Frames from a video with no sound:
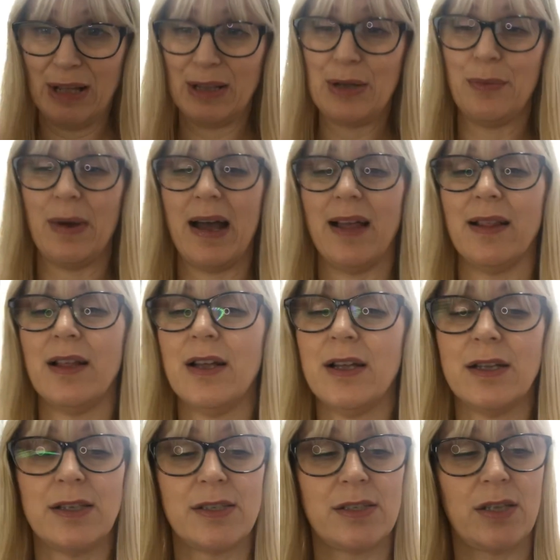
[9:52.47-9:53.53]
really well.
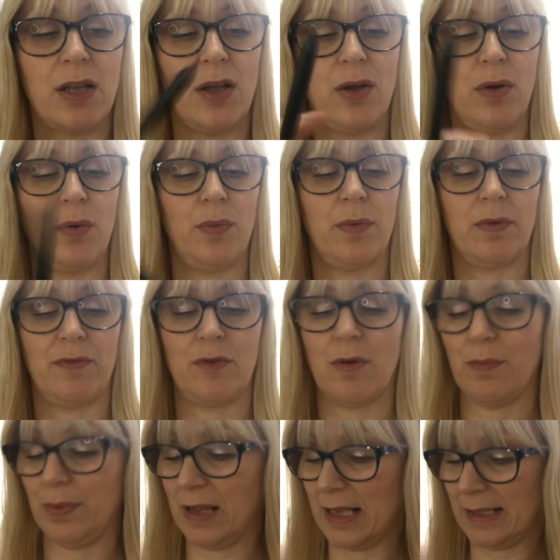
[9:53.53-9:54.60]
So I've
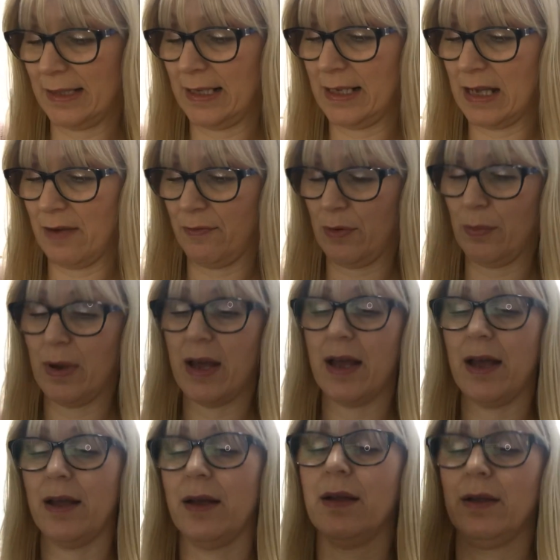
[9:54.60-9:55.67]
got plastic
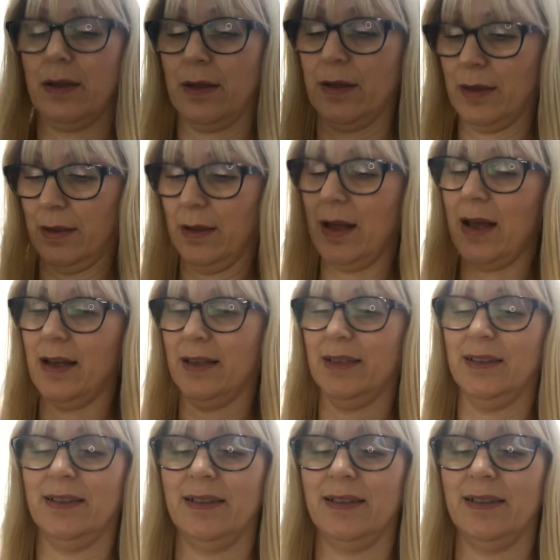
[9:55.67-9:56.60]
everywhere. Ah.